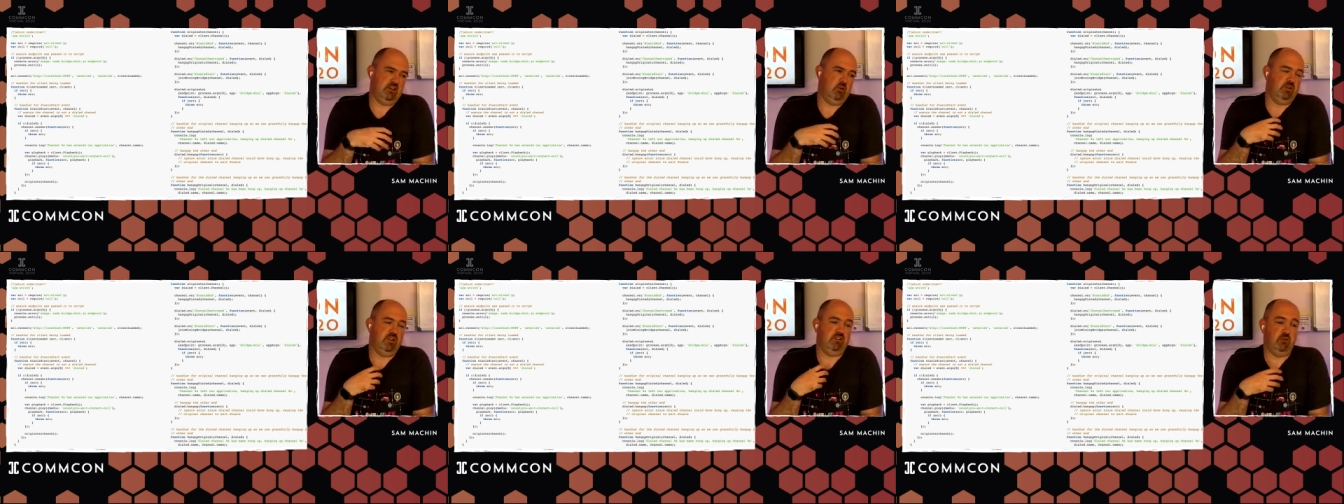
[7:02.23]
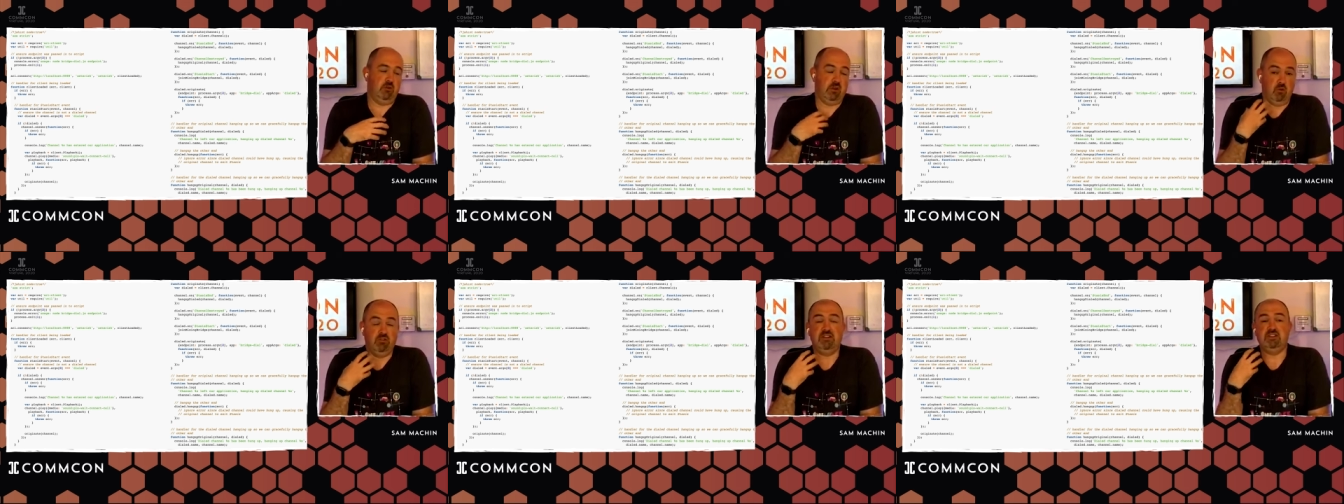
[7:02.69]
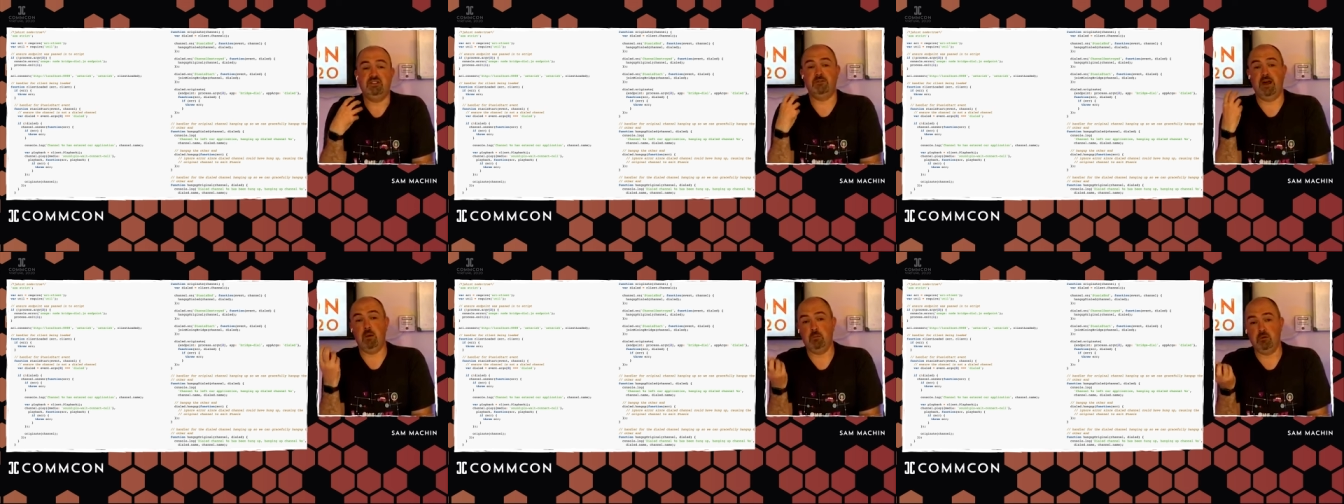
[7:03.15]
they know what they're doing, or at least
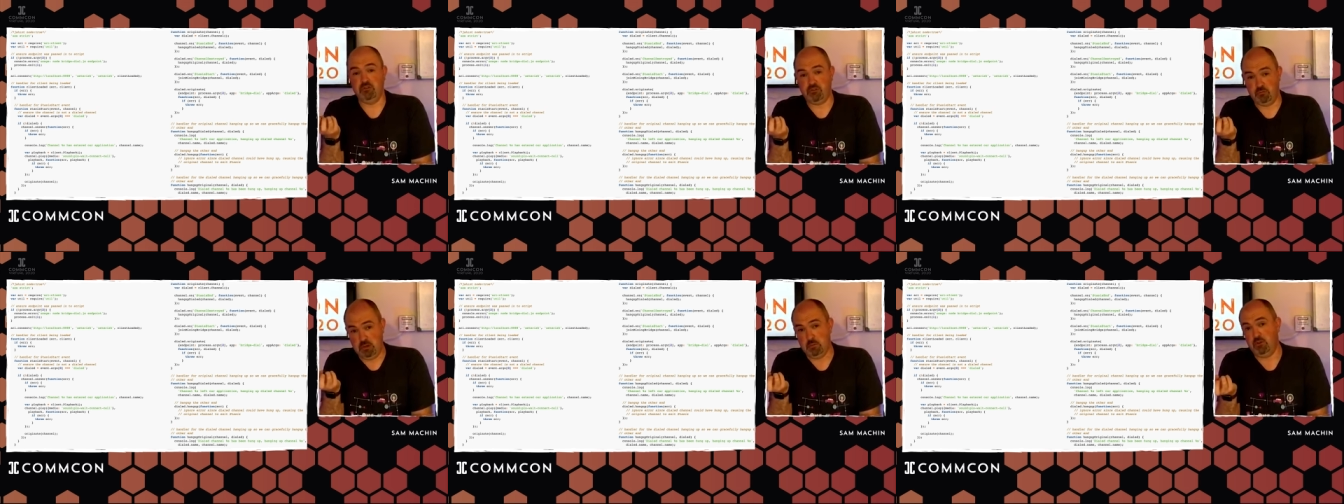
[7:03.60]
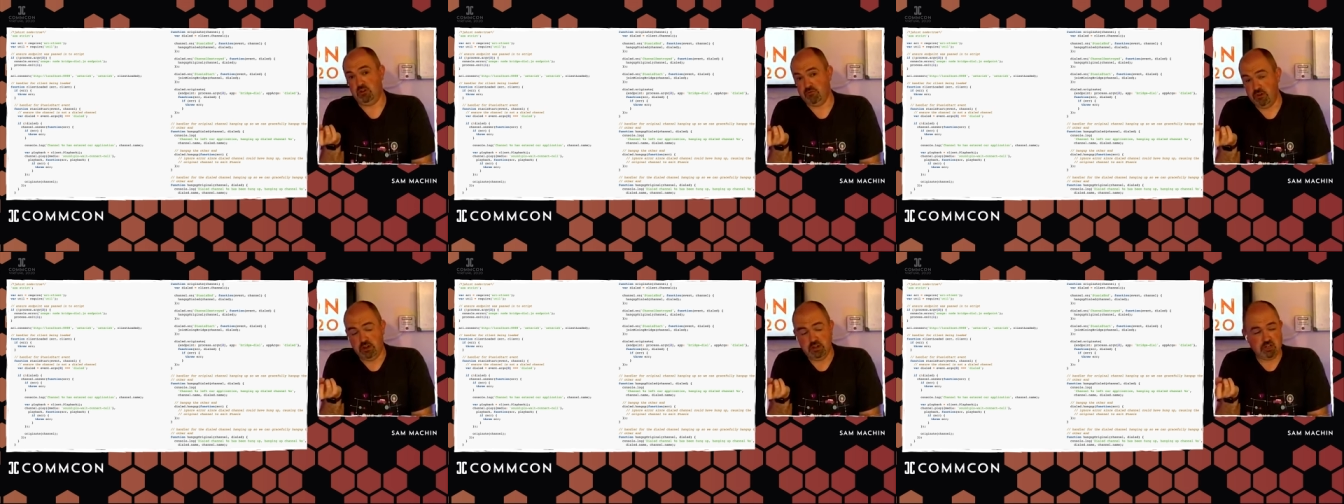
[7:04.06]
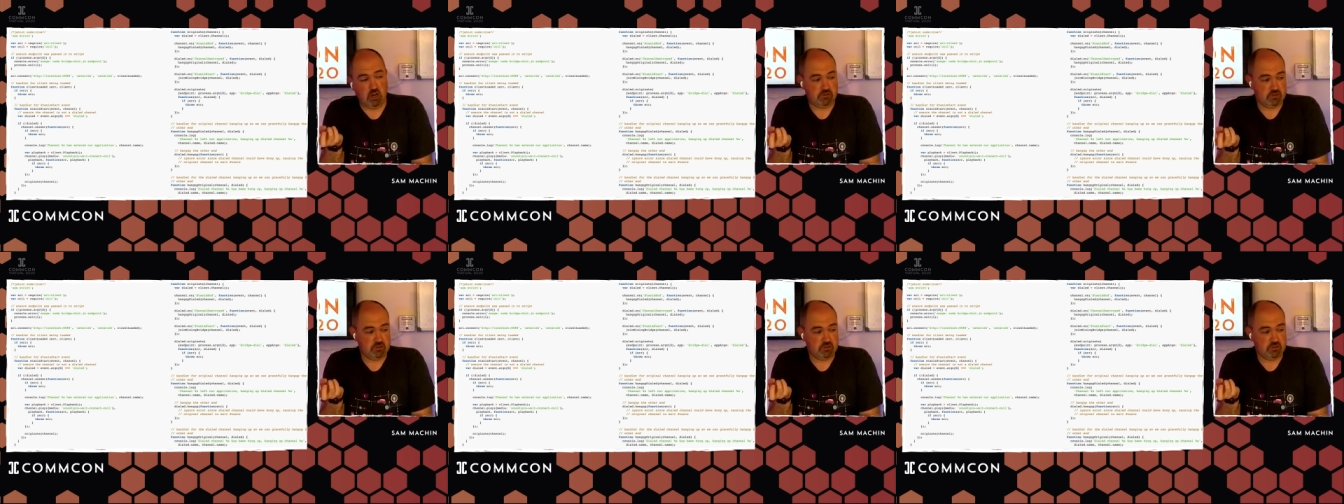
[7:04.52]
developers, people that can write